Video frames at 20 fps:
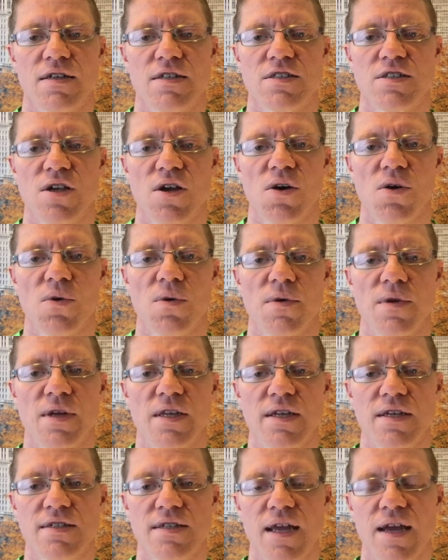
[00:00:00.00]
So it
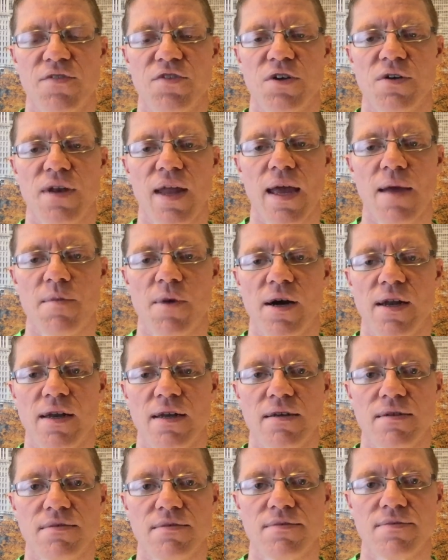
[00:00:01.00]
doesn't have your name on
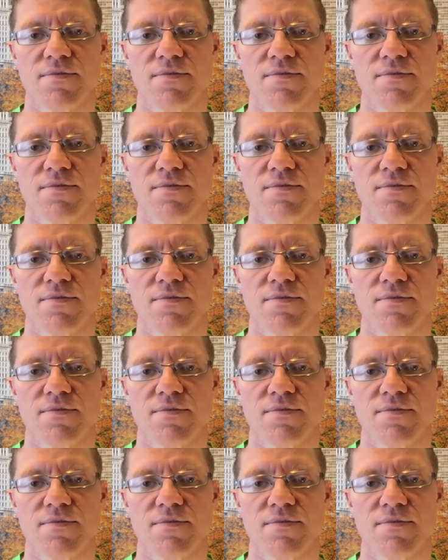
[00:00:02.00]
it,